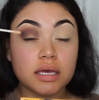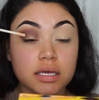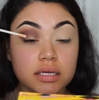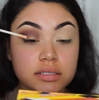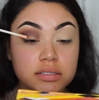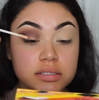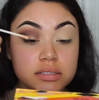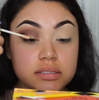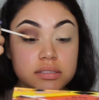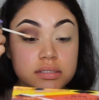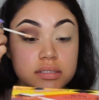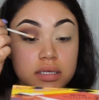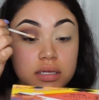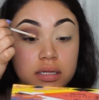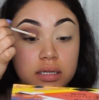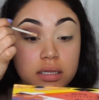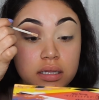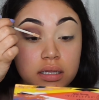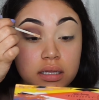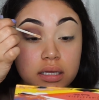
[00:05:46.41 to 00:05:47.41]
and
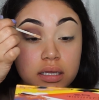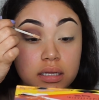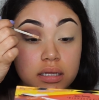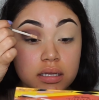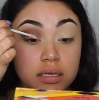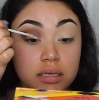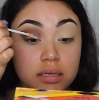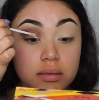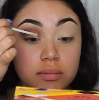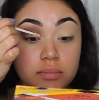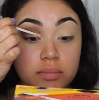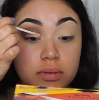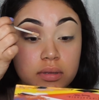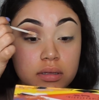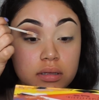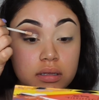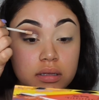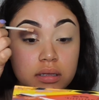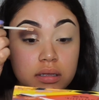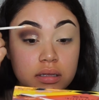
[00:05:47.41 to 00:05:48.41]
just clean up
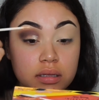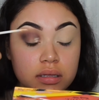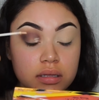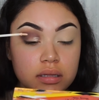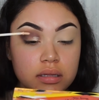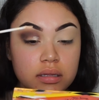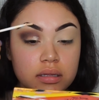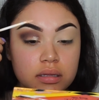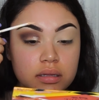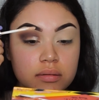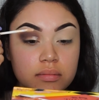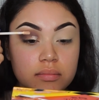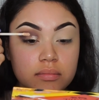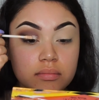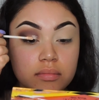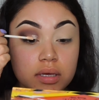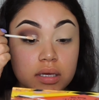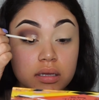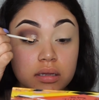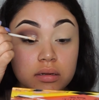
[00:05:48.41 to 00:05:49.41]

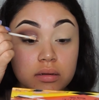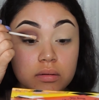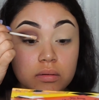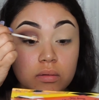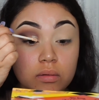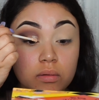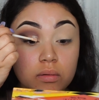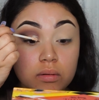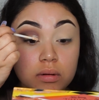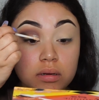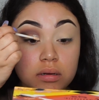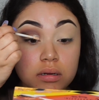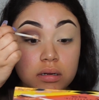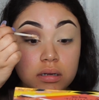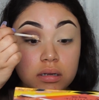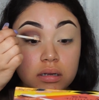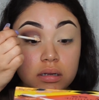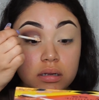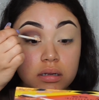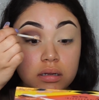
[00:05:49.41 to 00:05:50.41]
my inner
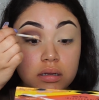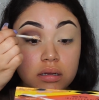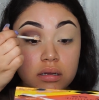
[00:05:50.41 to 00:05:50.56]
corner.